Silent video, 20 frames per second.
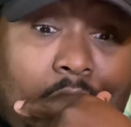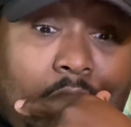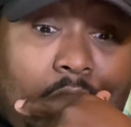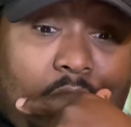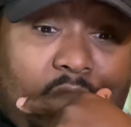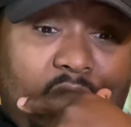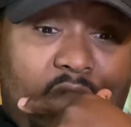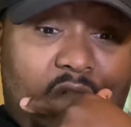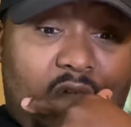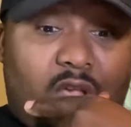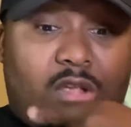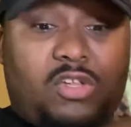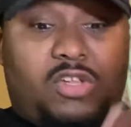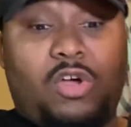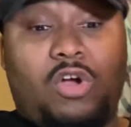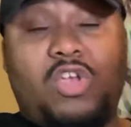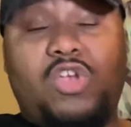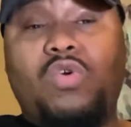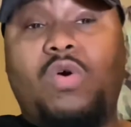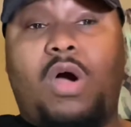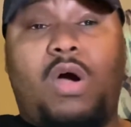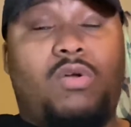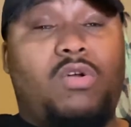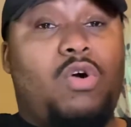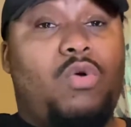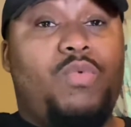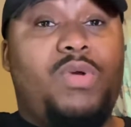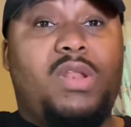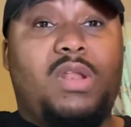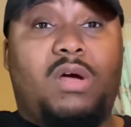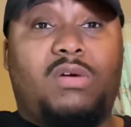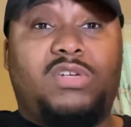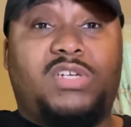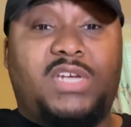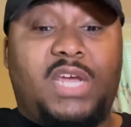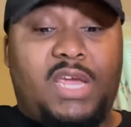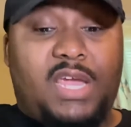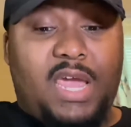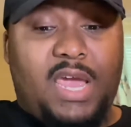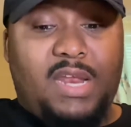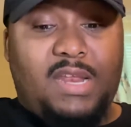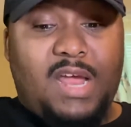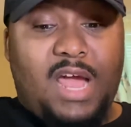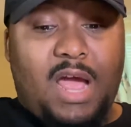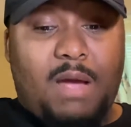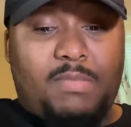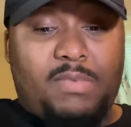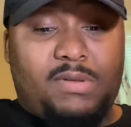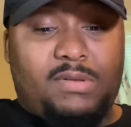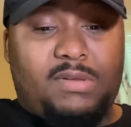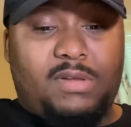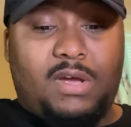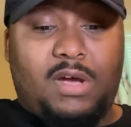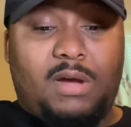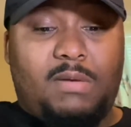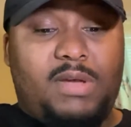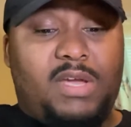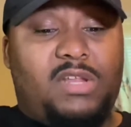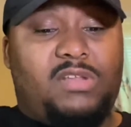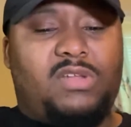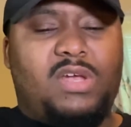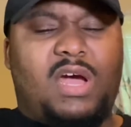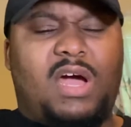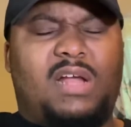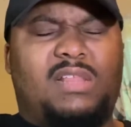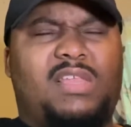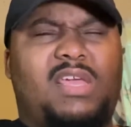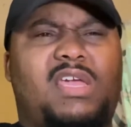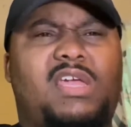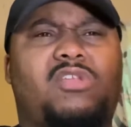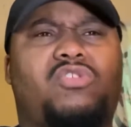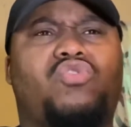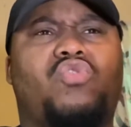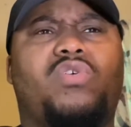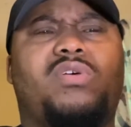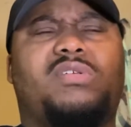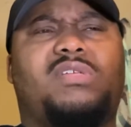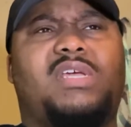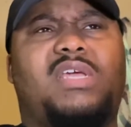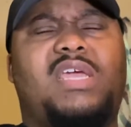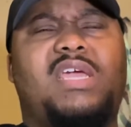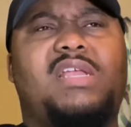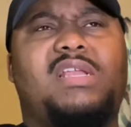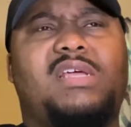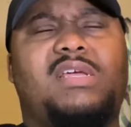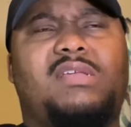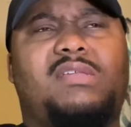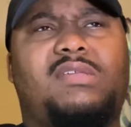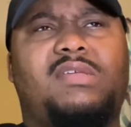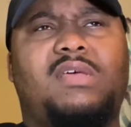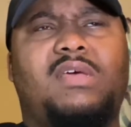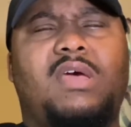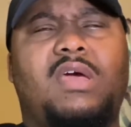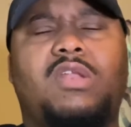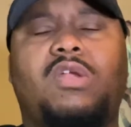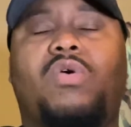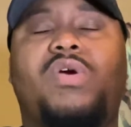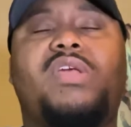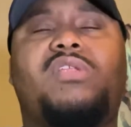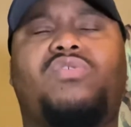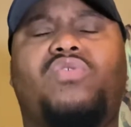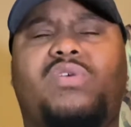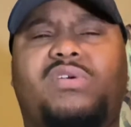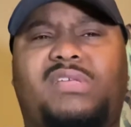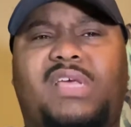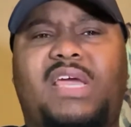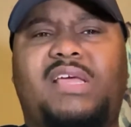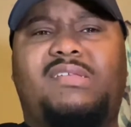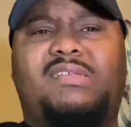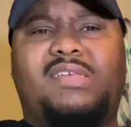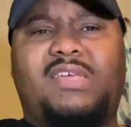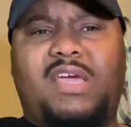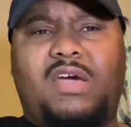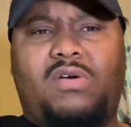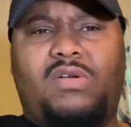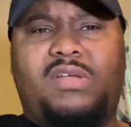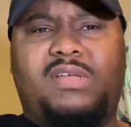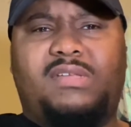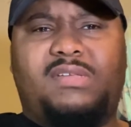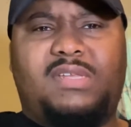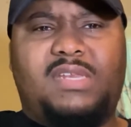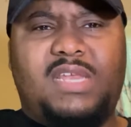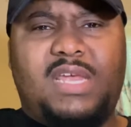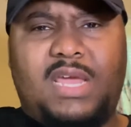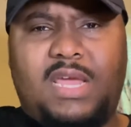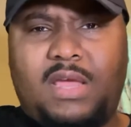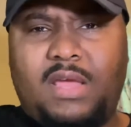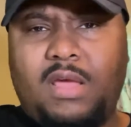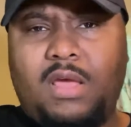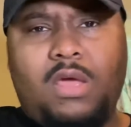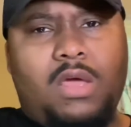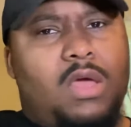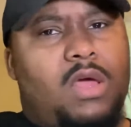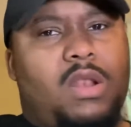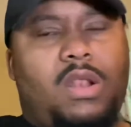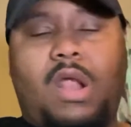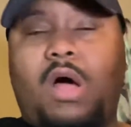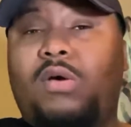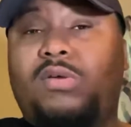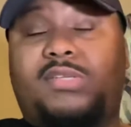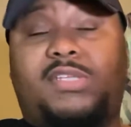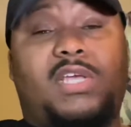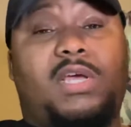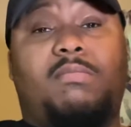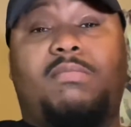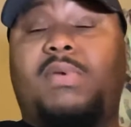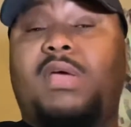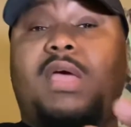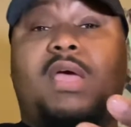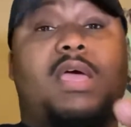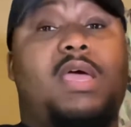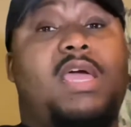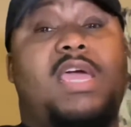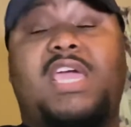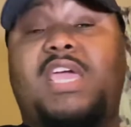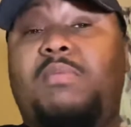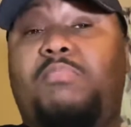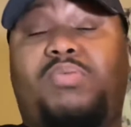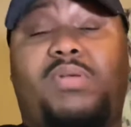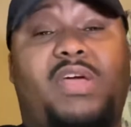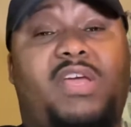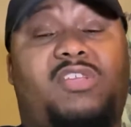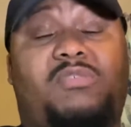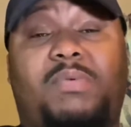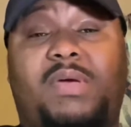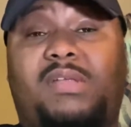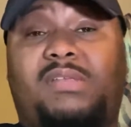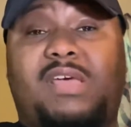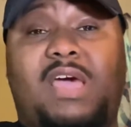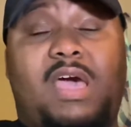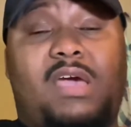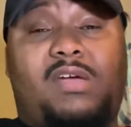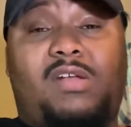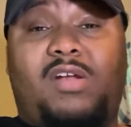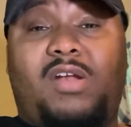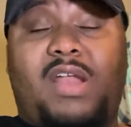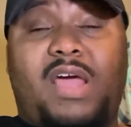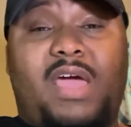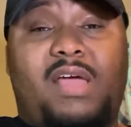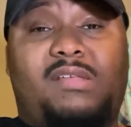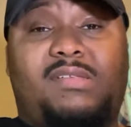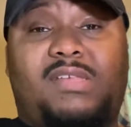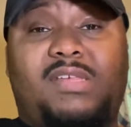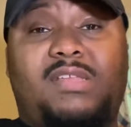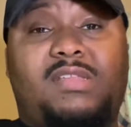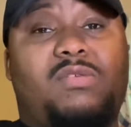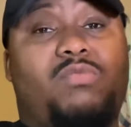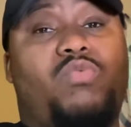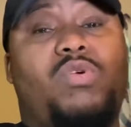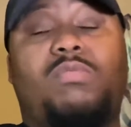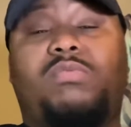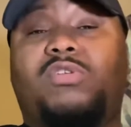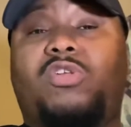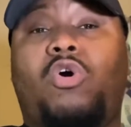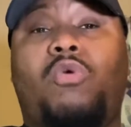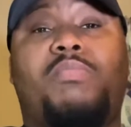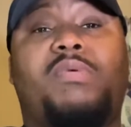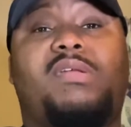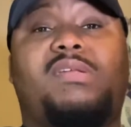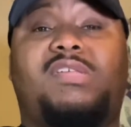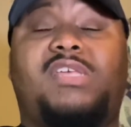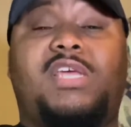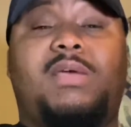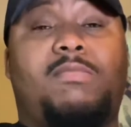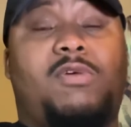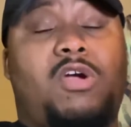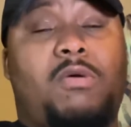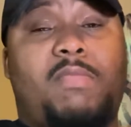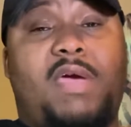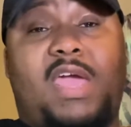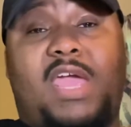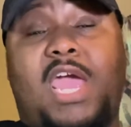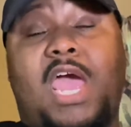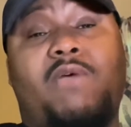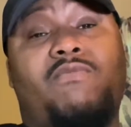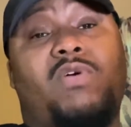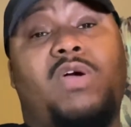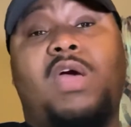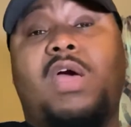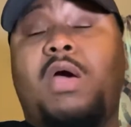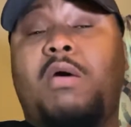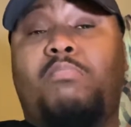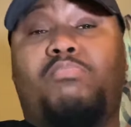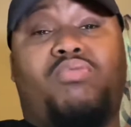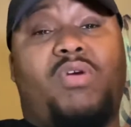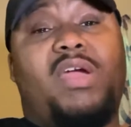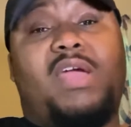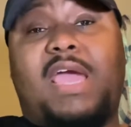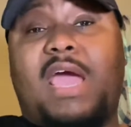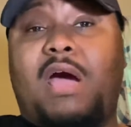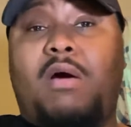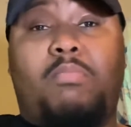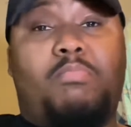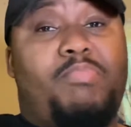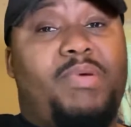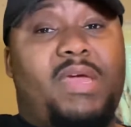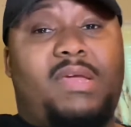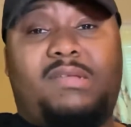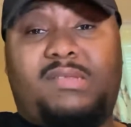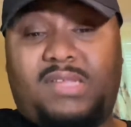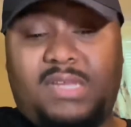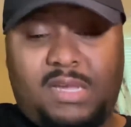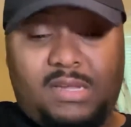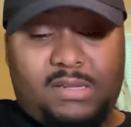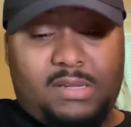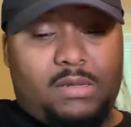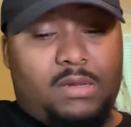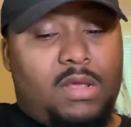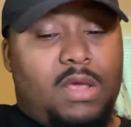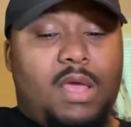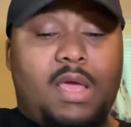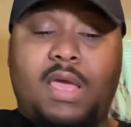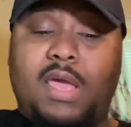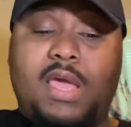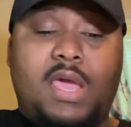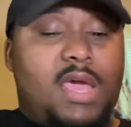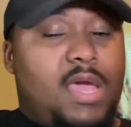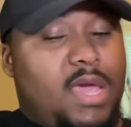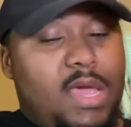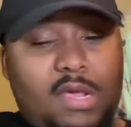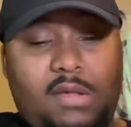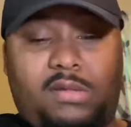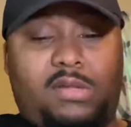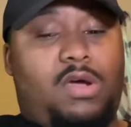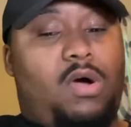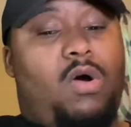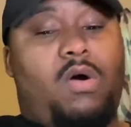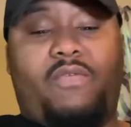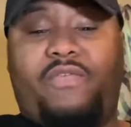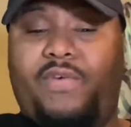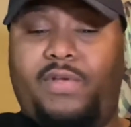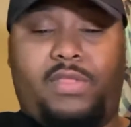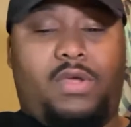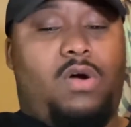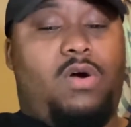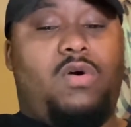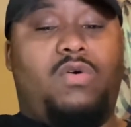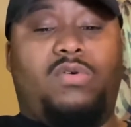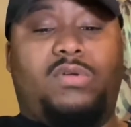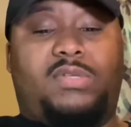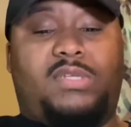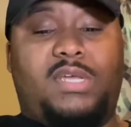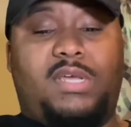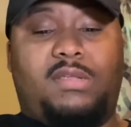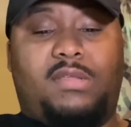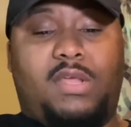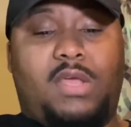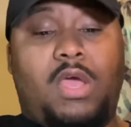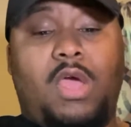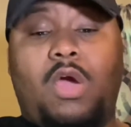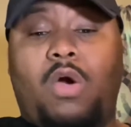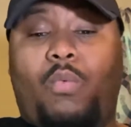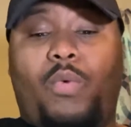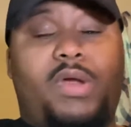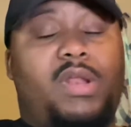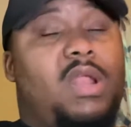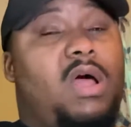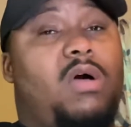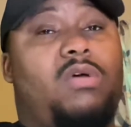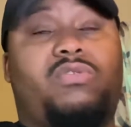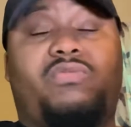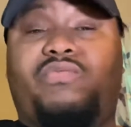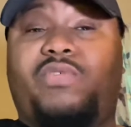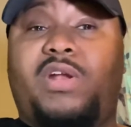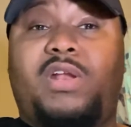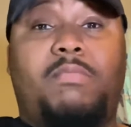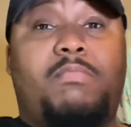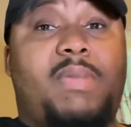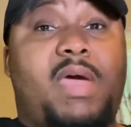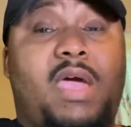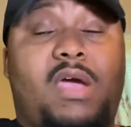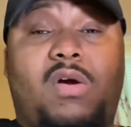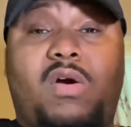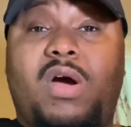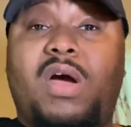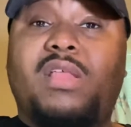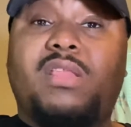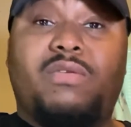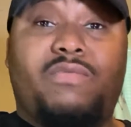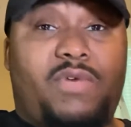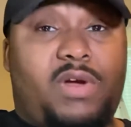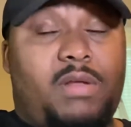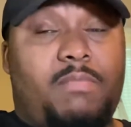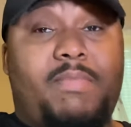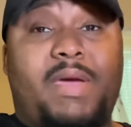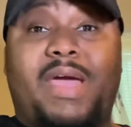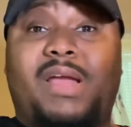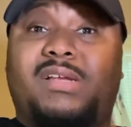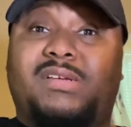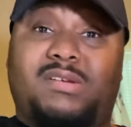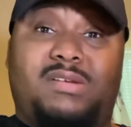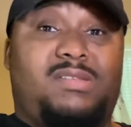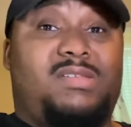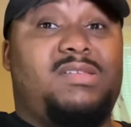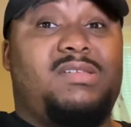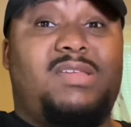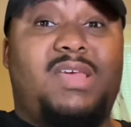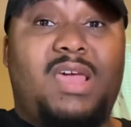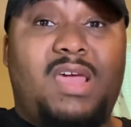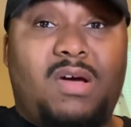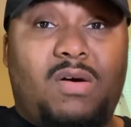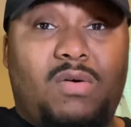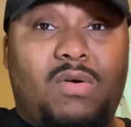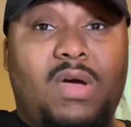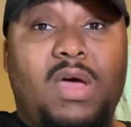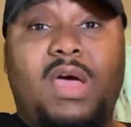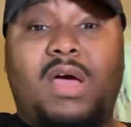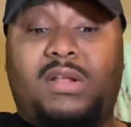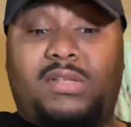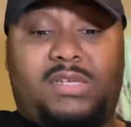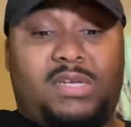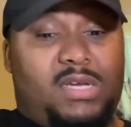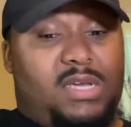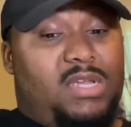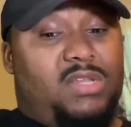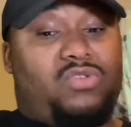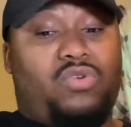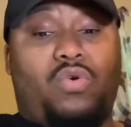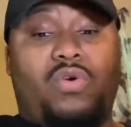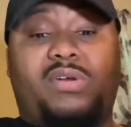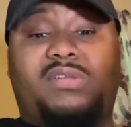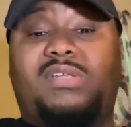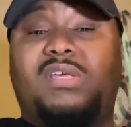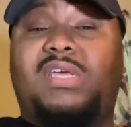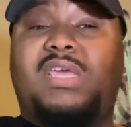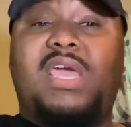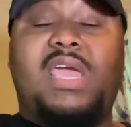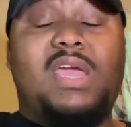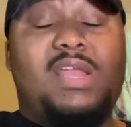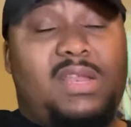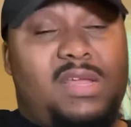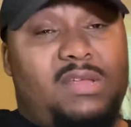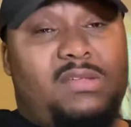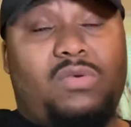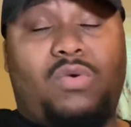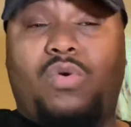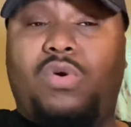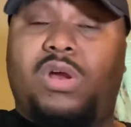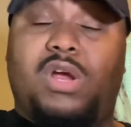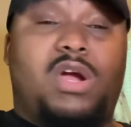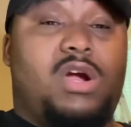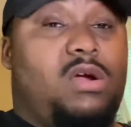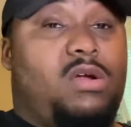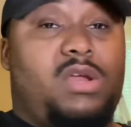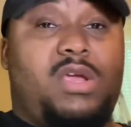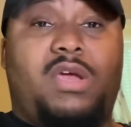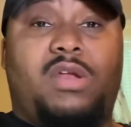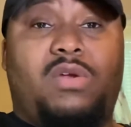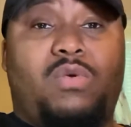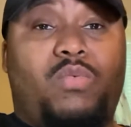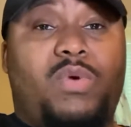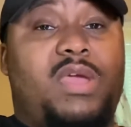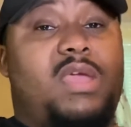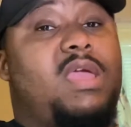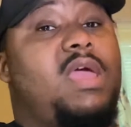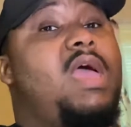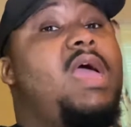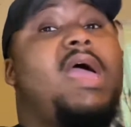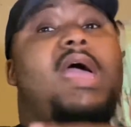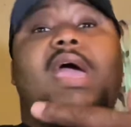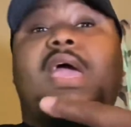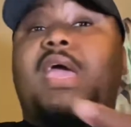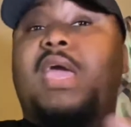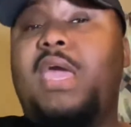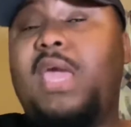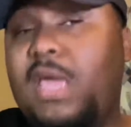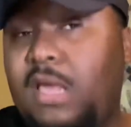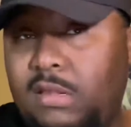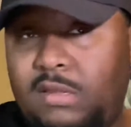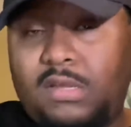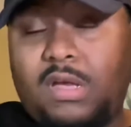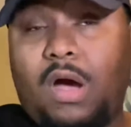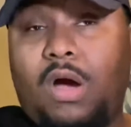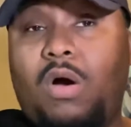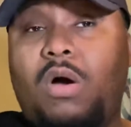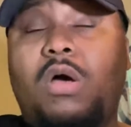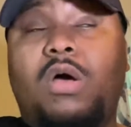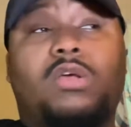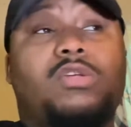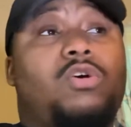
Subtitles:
Okay, so you all know we lost J.K. Dobbins. He tore his ACL in his knee, lost him. He played spectacular last season. We was hoping to see him come back and have a breakout big season. He's gone for the whole season. We lost running back, our other running back, Justice Hill, till he tore his Achilles early in the week. He's gone.